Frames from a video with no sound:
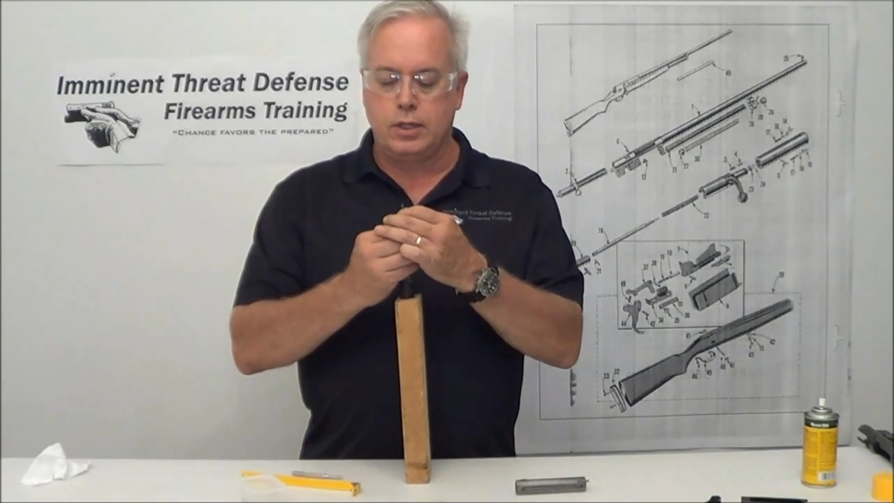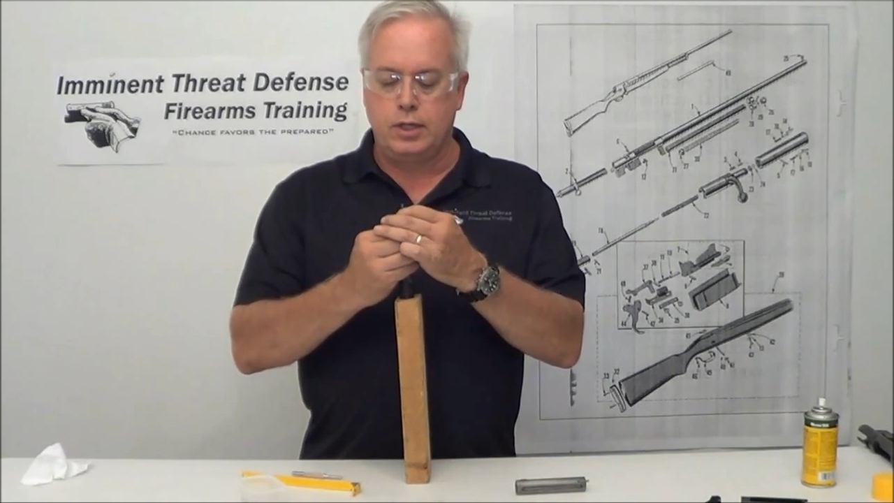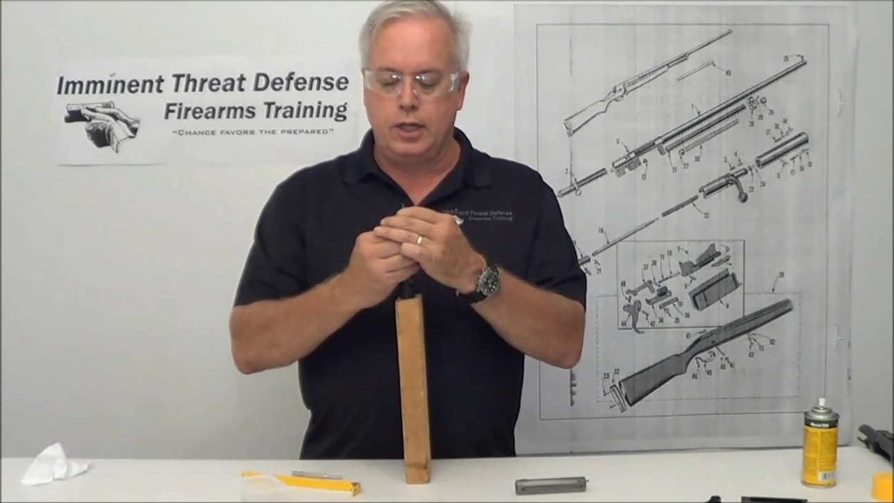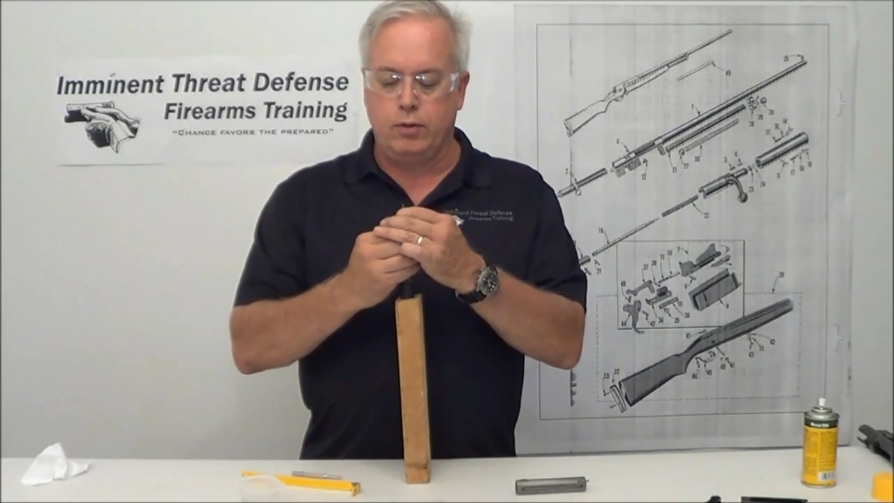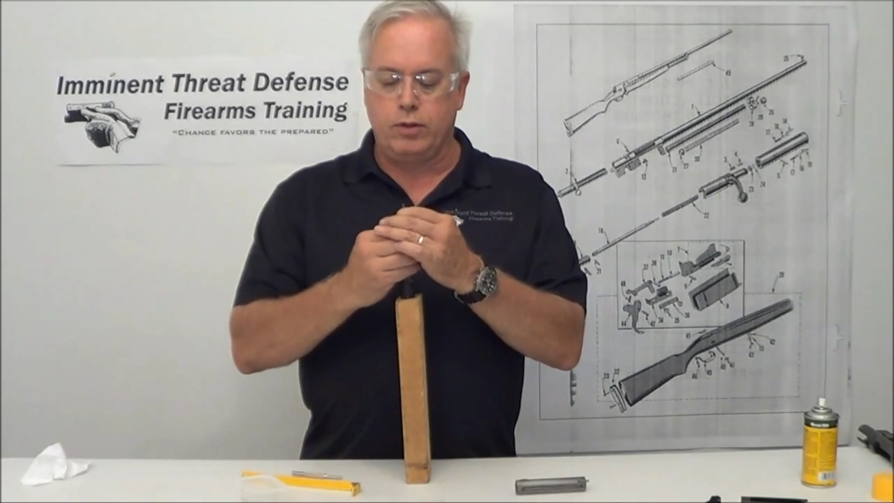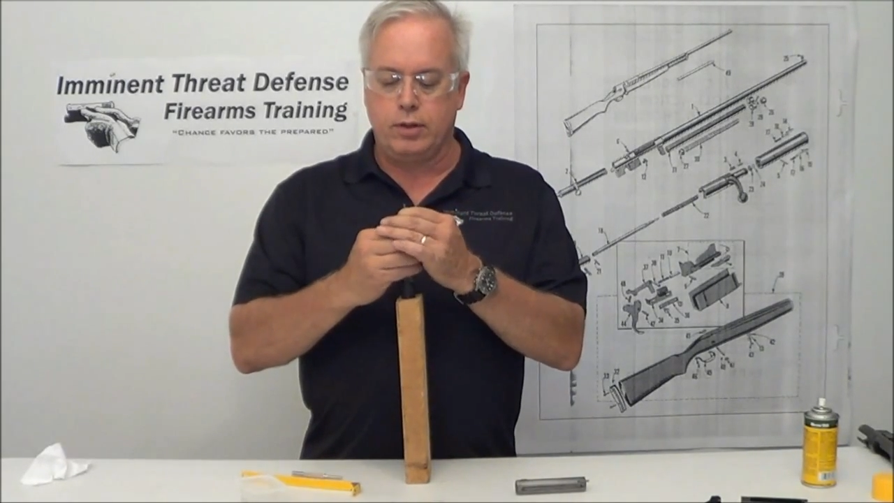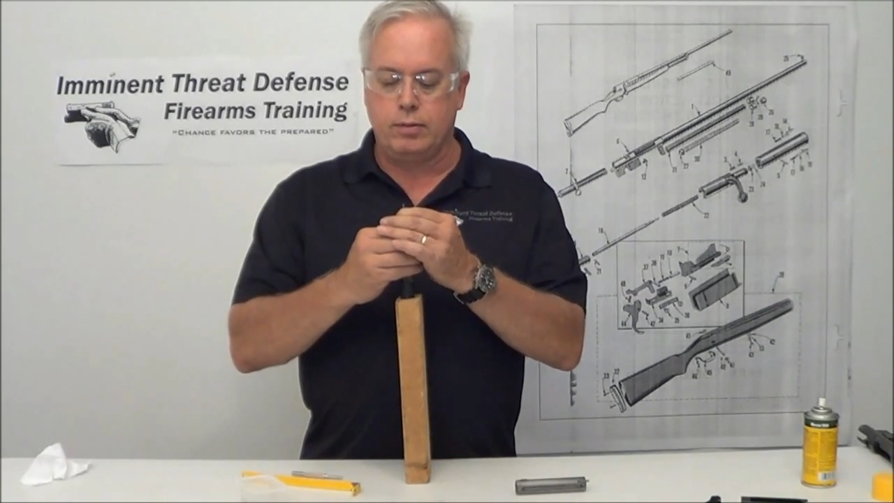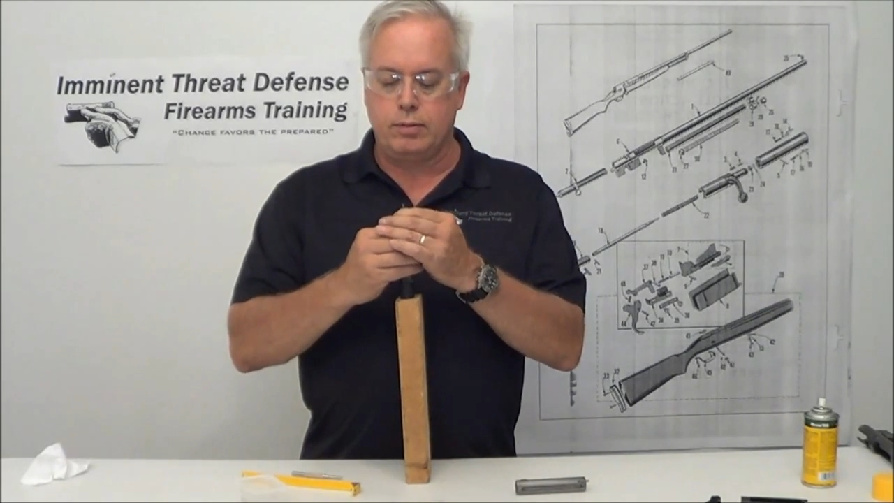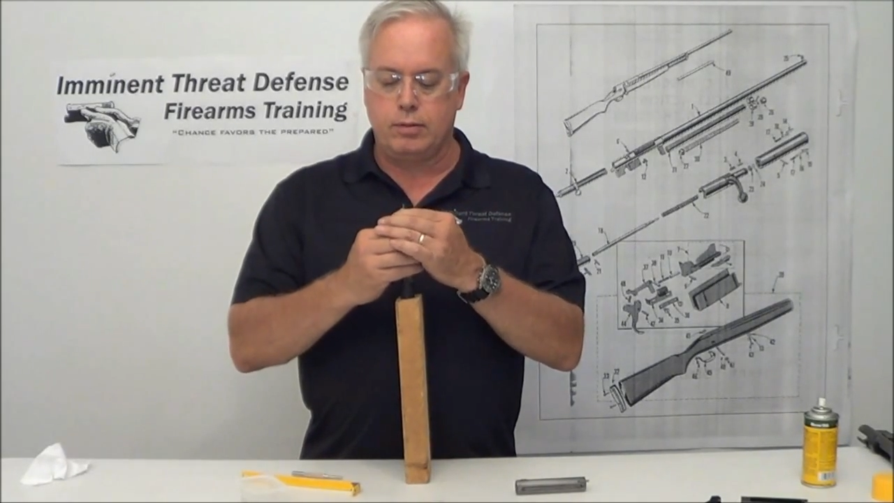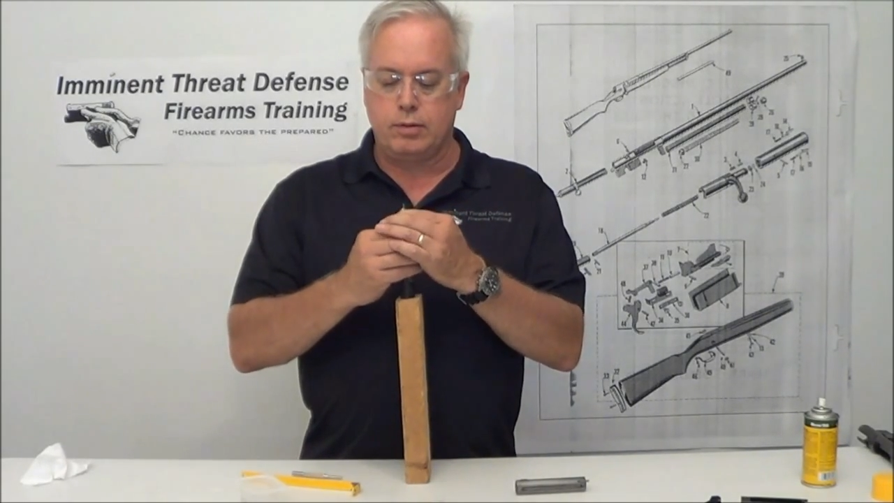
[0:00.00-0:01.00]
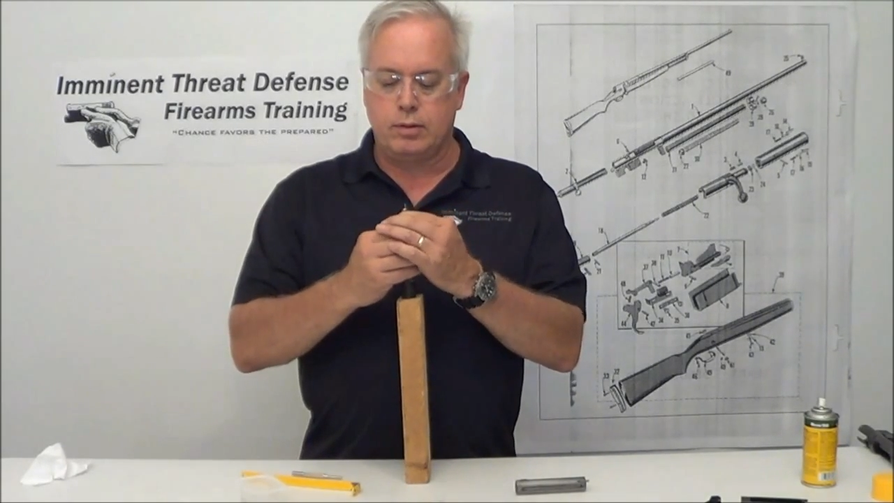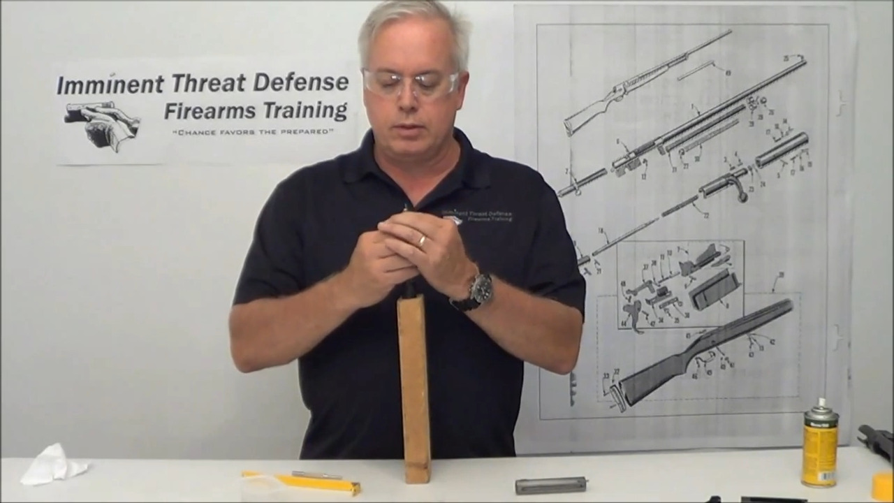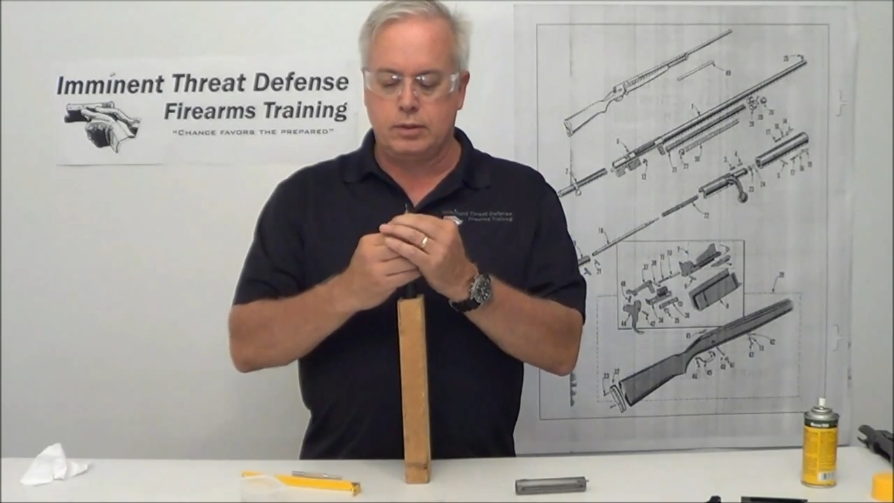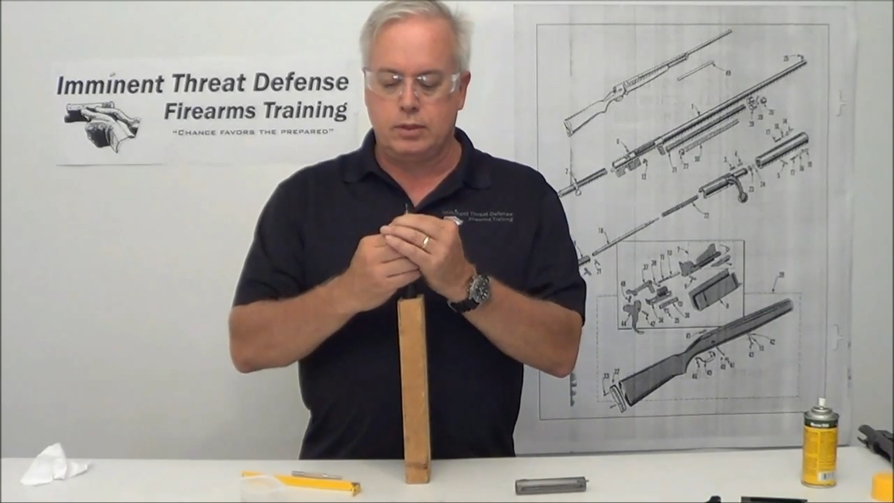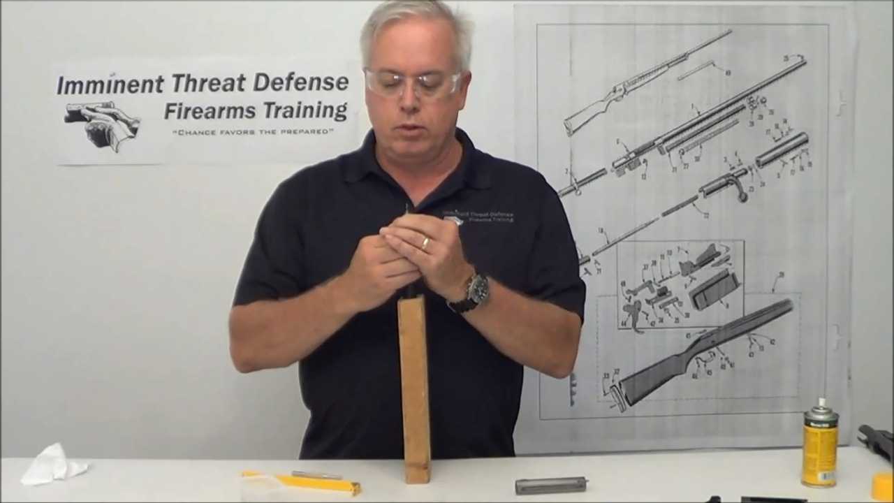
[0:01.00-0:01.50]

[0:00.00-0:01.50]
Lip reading: dealing with a